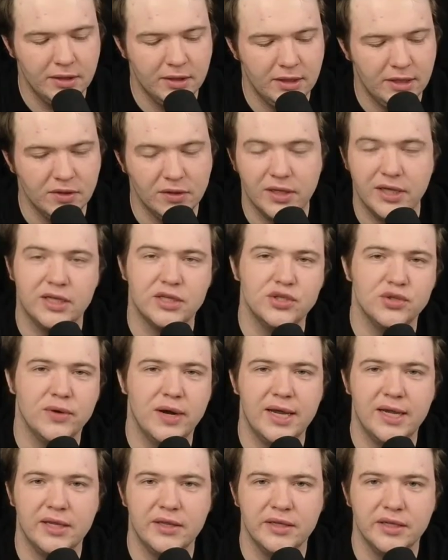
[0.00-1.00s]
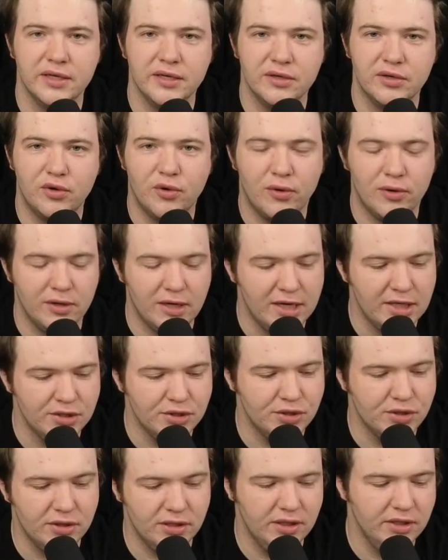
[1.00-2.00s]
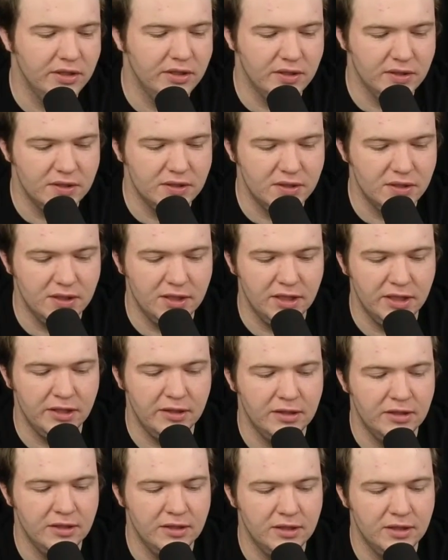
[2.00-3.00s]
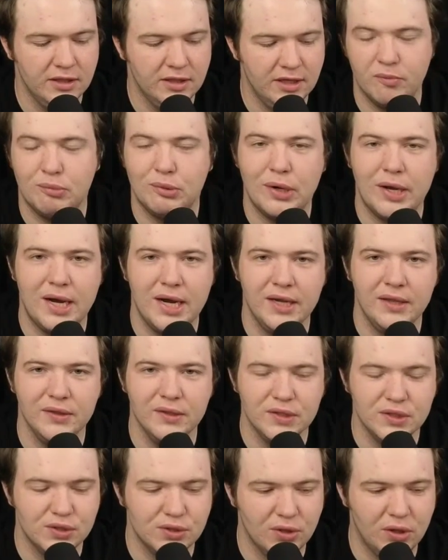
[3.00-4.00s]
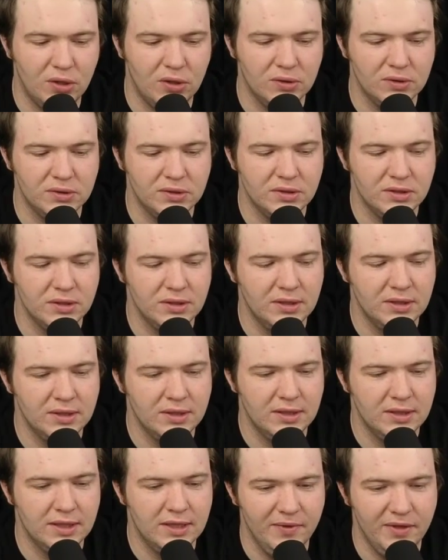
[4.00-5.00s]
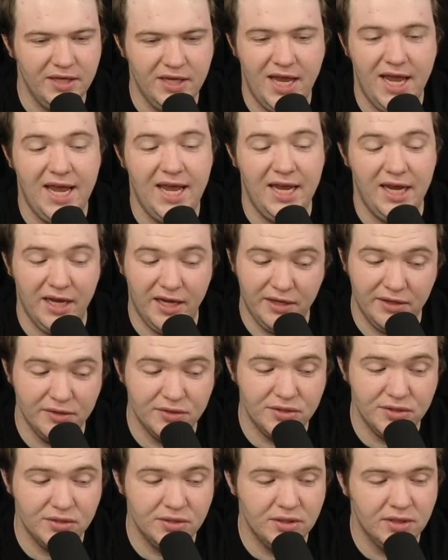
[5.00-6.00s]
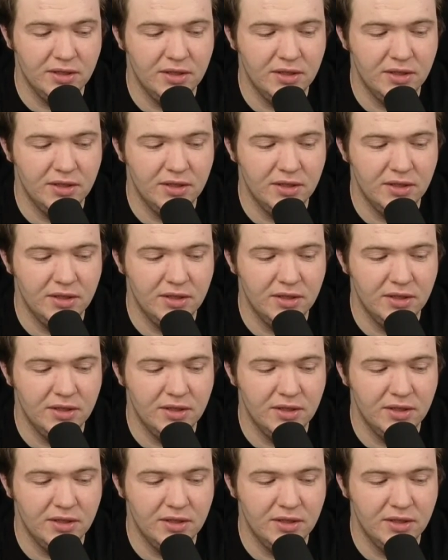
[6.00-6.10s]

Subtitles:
So like a dragon that had crashed into the sea, the brine, the salt, the age,